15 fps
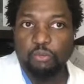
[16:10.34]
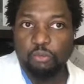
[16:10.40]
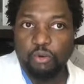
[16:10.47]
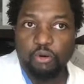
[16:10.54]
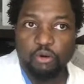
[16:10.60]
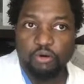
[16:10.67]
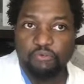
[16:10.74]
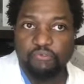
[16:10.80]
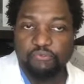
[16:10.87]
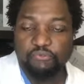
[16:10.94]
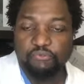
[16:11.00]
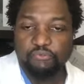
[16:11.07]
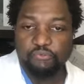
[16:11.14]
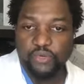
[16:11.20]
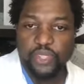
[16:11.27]
more
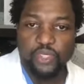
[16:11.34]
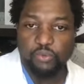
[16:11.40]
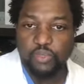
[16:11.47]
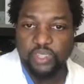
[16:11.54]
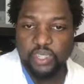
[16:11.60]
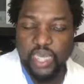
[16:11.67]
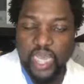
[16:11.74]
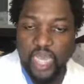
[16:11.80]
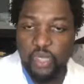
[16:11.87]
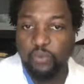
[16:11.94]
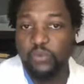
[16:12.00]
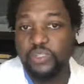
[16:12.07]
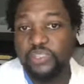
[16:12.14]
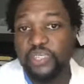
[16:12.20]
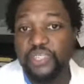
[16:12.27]
frequent
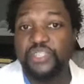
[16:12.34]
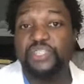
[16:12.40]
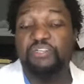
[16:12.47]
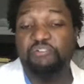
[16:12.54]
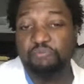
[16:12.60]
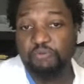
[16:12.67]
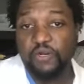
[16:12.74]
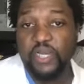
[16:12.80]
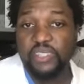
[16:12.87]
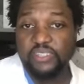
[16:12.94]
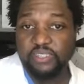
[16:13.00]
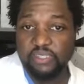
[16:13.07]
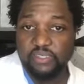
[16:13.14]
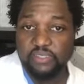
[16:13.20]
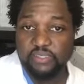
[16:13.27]
acquisition of
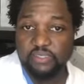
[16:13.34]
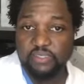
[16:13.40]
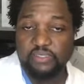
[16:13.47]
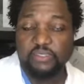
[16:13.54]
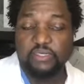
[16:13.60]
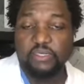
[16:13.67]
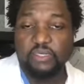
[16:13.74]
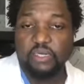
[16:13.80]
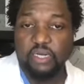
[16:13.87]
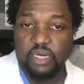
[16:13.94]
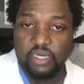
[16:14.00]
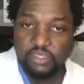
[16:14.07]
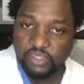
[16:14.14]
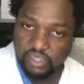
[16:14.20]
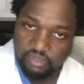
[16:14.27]
prosthesis
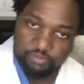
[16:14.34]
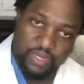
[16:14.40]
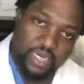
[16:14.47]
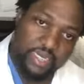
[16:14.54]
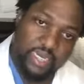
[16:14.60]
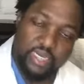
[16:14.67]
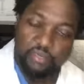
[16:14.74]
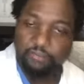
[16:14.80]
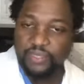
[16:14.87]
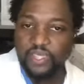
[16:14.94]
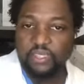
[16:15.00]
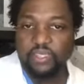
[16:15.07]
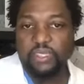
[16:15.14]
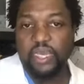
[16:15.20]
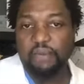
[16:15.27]
just by kind of
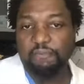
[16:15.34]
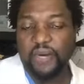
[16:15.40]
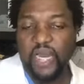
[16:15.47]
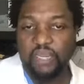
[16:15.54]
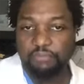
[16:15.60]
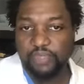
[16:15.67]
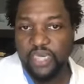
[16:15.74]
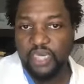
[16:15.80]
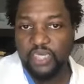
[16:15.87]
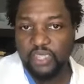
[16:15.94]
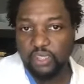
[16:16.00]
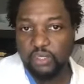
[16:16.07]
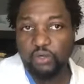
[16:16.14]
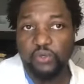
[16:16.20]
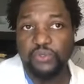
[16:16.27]
being in that pipeline
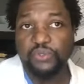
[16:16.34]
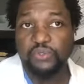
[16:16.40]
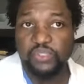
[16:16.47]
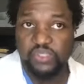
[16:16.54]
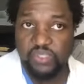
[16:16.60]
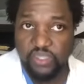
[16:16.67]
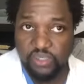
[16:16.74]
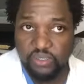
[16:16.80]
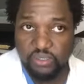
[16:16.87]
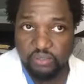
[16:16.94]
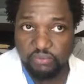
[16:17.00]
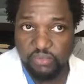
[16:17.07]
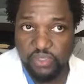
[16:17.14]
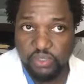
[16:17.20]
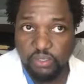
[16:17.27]
and going through the system.
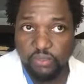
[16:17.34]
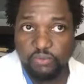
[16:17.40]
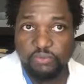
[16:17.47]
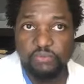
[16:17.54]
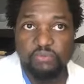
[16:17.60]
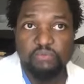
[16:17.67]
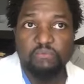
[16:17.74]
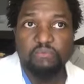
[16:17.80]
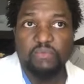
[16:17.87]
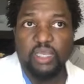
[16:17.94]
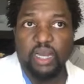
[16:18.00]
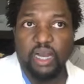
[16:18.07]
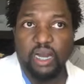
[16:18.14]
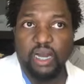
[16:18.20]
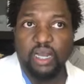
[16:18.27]
So
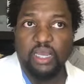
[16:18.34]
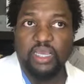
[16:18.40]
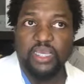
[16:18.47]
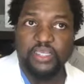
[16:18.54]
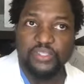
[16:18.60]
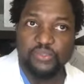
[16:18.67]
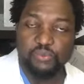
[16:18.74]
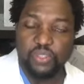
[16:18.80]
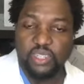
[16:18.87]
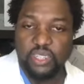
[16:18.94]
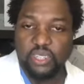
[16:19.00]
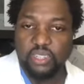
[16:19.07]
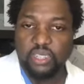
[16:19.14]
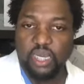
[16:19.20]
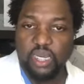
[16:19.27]
it's
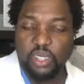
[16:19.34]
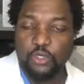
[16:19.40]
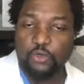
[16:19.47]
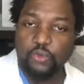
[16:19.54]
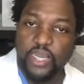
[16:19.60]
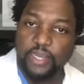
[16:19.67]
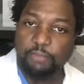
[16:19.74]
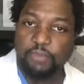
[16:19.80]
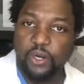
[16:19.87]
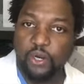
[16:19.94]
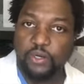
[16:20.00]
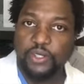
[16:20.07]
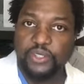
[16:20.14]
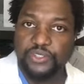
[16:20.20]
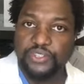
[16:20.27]
really a great
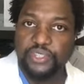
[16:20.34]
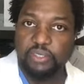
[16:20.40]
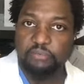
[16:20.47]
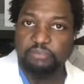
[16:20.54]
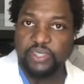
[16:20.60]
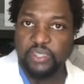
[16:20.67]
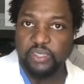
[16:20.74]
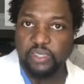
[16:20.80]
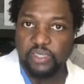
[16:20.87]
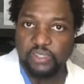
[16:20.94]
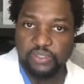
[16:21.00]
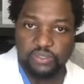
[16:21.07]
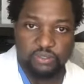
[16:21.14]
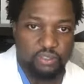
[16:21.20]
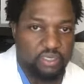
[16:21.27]
partnership
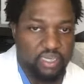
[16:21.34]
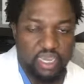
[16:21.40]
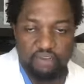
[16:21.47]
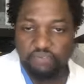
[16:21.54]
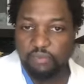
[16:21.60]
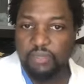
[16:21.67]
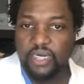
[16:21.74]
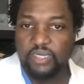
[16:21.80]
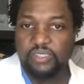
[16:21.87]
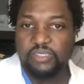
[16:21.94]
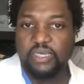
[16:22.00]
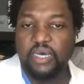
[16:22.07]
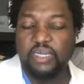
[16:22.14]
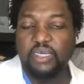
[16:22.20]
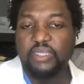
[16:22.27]
because everybody's
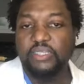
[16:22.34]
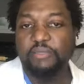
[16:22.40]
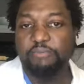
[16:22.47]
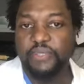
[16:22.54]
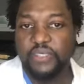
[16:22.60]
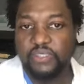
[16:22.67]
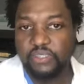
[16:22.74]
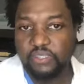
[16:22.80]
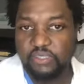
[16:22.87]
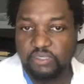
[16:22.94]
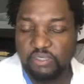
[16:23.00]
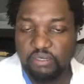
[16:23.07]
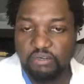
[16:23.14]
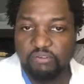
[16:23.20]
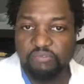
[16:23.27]
kind of in the business
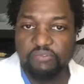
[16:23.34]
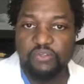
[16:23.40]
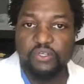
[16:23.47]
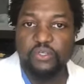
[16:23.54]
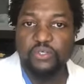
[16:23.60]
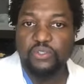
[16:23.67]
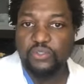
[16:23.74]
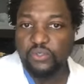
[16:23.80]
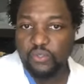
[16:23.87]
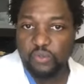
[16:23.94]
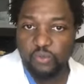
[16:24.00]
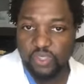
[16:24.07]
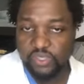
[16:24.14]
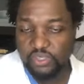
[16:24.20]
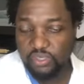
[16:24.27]
of
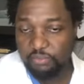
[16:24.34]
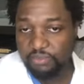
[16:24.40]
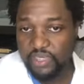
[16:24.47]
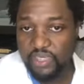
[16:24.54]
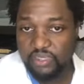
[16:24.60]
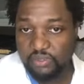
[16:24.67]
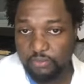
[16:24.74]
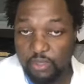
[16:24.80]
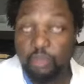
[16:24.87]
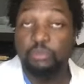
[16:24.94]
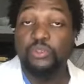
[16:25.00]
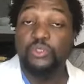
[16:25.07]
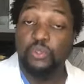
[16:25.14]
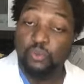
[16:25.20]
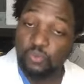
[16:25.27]
doing what's in
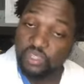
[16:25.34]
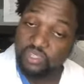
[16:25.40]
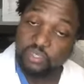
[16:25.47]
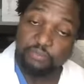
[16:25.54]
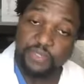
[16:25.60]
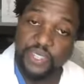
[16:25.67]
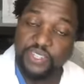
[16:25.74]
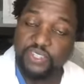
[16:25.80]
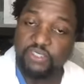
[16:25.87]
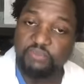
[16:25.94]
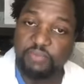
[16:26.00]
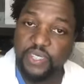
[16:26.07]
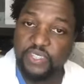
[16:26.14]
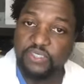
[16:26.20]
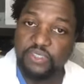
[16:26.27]
the patient's
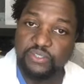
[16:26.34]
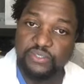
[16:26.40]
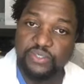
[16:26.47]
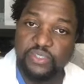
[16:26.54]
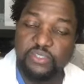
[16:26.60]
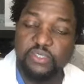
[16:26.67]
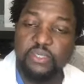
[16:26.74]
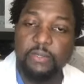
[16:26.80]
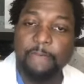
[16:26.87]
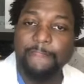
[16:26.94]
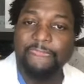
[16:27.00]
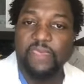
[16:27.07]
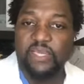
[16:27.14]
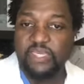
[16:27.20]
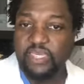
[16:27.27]
best interest,
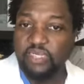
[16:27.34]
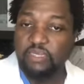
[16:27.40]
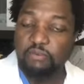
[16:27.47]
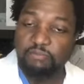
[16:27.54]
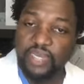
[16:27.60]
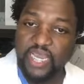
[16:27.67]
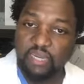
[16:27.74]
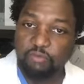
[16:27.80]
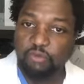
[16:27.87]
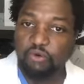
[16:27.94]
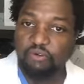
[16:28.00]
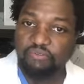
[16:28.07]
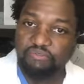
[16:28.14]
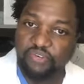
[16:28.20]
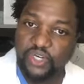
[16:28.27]
getting them back
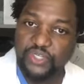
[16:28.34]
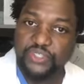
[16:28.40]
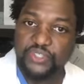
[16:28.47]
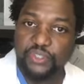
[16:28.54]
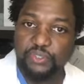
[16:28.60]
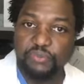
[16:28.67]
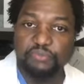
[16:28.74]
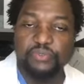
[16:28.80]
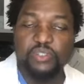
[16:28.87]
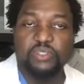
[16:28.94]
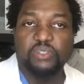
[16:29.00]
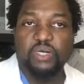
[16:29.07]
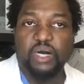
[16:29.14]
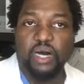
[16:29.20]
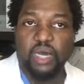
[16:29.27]
more functional,
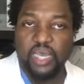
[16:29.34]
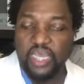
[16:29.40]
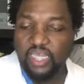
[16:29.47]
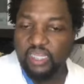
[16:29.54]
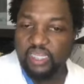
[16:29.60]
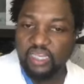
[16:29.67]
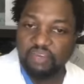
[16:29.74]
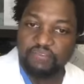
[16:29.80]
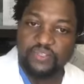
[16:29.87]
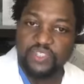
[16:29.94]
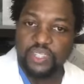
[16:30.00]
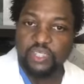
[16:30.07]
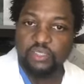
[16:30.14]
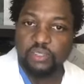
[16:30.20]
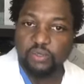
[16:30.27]
and
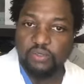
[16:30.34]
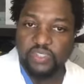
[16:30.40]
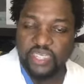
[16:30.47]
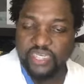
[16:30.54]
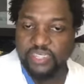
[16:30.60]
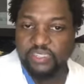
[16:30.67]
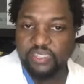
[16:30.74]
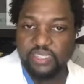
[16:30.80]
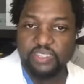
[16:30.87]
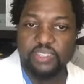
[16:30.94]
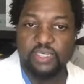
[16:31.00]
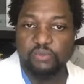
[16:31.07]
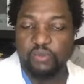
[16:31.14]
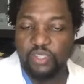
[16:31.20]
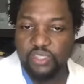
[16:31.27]
leveraging those
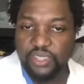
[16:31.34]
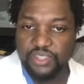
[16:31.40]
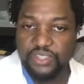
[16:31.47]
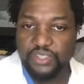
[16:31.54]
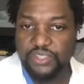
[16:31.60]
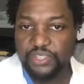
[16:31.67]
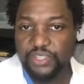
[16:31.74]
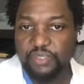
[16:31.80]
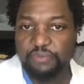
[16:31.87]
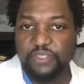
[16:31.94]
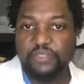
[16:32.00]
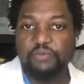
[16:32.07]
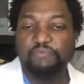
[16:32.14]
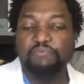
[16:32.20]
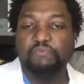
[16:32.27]
existing
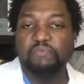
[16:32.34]
relationships